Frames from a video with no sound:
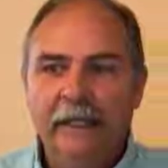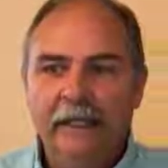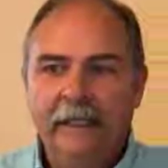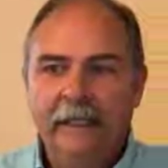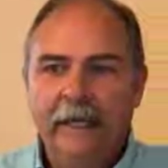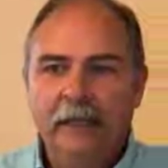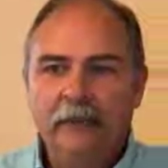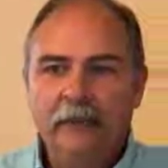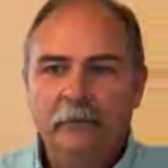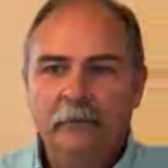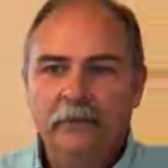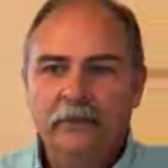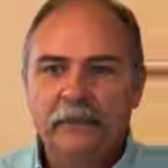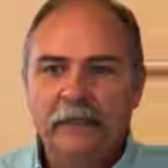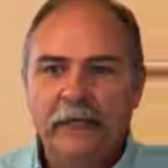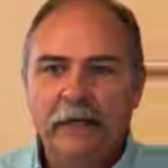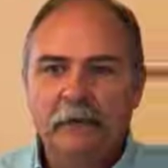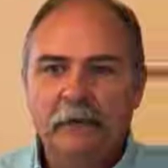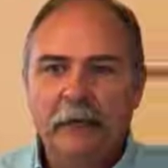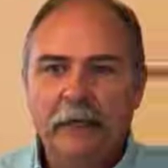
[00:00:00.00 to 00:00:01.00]
and how to
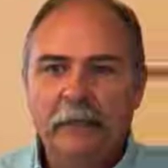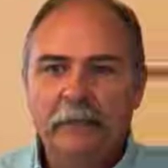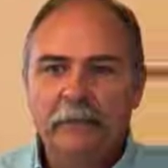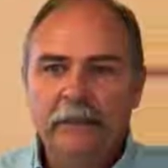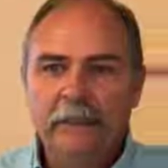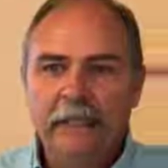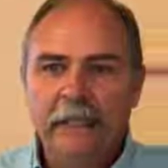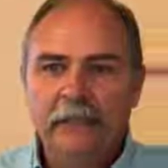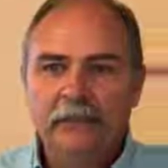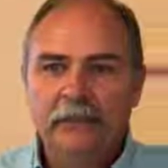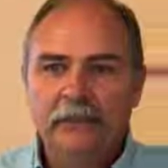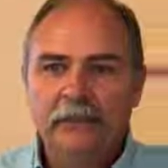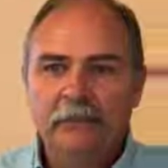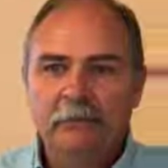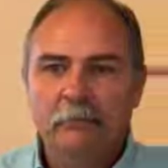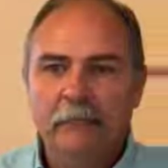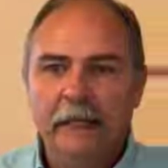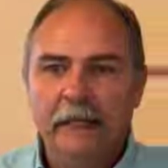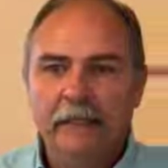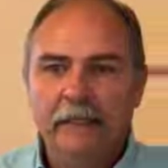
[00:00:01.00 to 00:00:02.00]
present recommendations
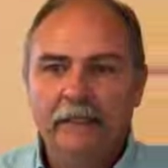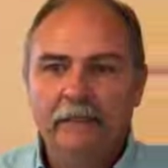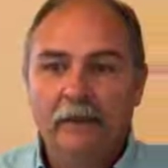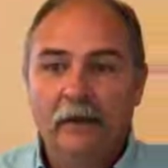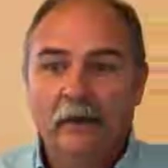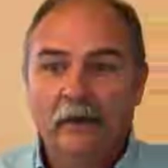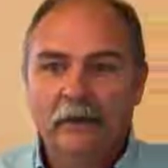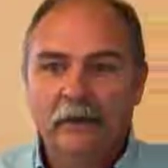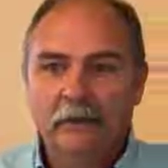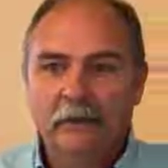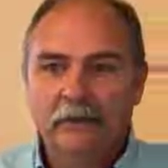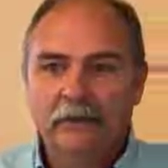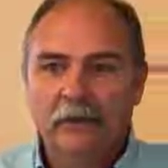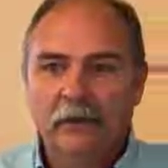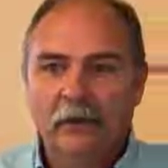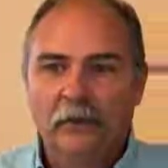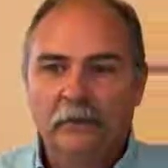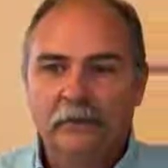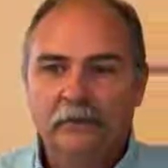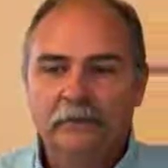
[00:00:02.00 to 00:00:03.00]
based on the
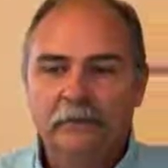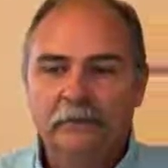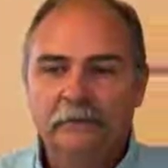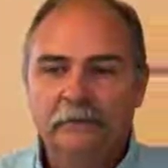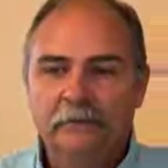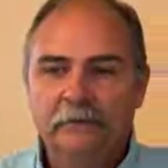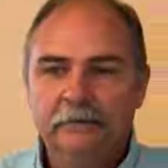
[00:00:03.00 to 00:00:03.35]
results.